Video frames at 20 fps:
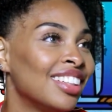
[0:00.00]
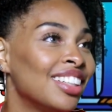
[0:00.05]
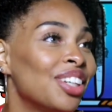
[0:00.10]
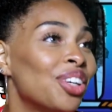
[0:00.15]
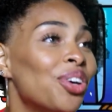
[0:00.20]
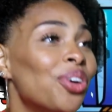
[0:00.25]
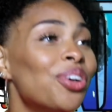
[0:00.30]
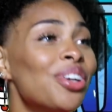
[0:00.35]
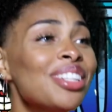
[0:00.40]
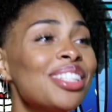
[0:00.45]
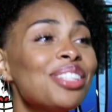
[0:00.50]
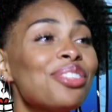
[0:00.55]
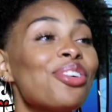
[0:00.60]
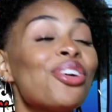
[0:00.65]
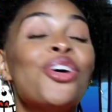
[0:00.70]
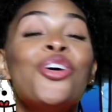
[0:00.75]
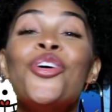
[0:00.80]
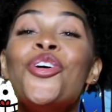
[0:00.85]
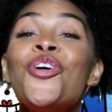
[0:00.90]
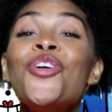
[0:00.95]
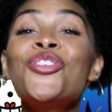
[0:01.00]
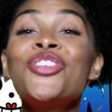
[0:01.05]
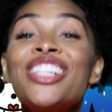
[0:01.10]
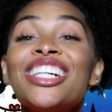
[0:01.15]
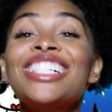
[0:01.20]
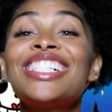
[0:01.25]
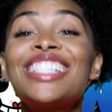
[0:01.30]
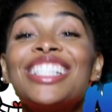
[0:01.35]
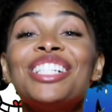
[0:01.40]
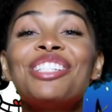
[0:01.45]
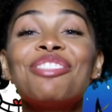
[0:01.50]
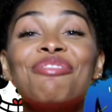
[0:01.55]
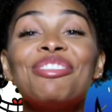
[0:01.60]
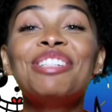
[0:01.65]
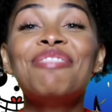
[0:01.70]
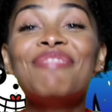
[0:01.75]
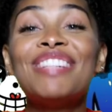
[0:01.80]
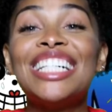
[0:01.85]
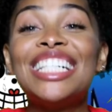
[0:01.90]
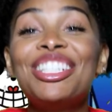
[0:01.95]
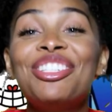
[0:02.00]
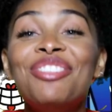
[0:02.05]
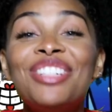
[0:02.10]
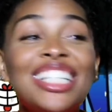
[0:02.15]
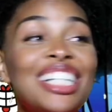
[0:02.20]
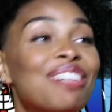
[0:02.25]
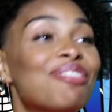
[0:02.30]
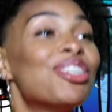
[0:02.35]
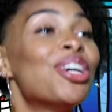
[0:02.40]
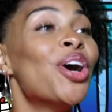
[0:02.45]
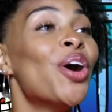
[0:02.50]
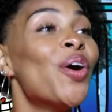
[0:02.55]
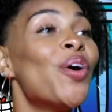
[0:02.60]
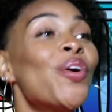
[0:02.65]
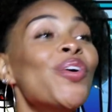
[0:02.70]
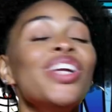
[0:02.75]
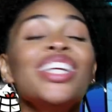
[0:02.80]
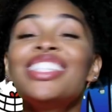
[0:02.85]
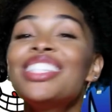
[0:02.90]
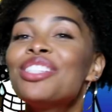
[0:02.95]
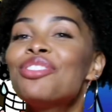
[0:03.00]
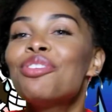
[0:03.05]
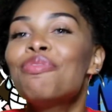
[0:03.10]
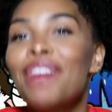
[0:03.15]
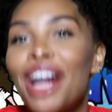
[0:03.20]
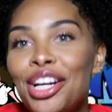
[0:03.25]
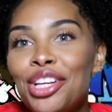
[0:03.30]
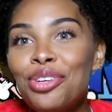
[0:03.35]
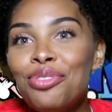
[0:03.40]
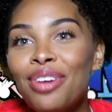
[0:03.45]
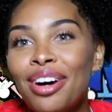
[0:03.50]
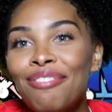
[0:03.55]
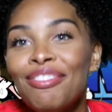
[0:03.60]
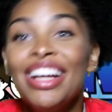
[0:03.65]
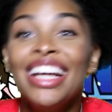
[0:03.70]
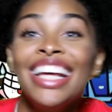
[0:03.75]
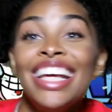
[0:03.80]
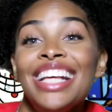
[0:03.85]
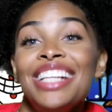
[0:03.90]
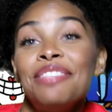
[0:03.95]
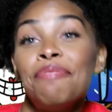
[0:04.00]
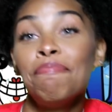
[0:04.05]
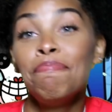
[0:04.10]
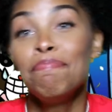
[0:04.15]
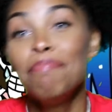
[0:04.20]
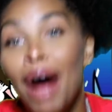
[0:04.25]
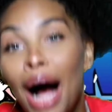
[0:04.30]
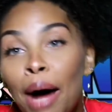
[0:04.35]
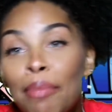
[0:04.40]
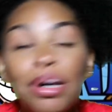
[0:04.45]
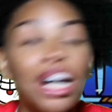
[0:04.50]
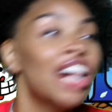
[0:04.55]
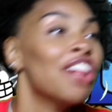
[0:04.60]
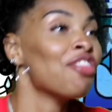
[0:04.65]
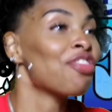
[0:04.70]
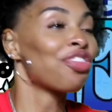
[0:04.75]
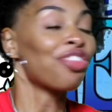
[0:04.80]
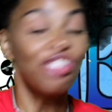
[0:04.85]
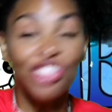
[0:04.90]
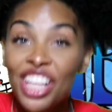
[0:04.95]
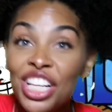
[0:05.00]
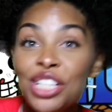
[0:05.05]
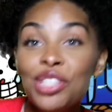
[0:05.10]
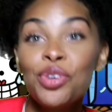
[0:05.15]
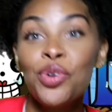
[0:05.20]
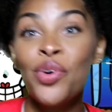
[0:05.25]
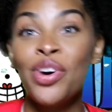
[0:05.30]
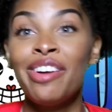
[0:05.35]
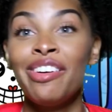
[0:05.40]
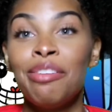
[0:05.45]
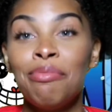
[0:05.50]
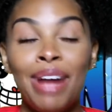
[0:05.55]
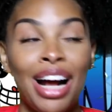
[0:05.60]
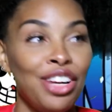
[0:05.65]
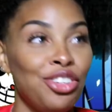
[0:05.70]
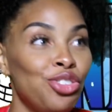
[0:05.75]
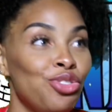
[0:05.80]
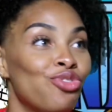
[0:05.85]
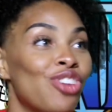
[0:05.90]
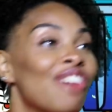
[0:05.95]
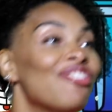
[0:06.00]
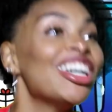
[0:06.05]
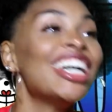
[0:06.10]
Who does this remind you of? Who does this remind you of? His mama. This is who it reminds you of.